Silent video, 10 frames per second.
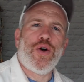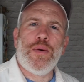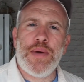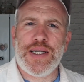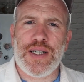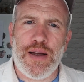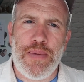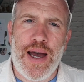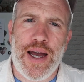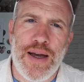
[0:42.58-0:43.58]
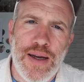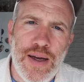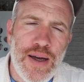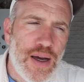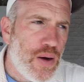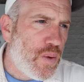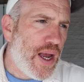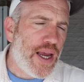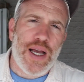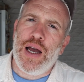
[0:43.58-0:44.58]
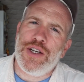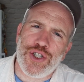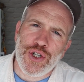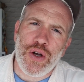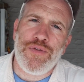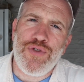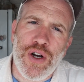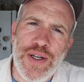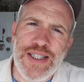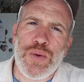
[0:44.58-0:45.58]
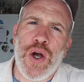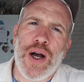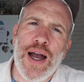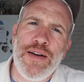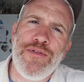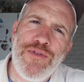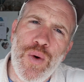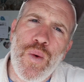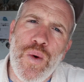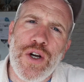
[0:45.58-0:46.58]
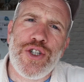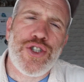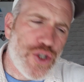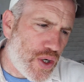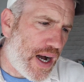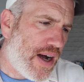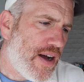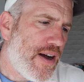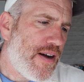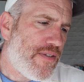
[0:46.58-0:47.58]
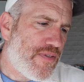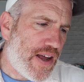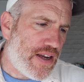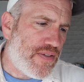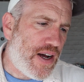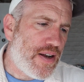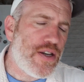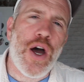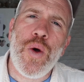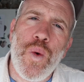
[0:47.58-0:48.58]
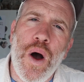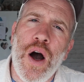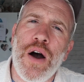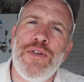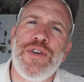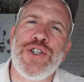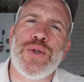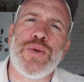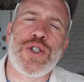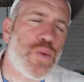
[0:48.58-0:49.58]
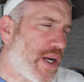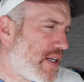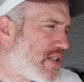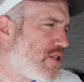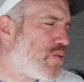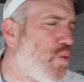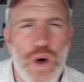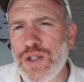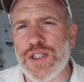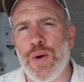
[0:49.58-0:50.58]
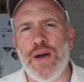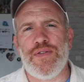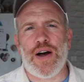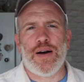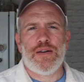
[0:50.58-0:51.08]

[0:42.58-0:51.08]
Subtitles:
not messing about. We ain't going sugar free on this. We are going full sugar flavour. No artificial sweeteners whatsoever.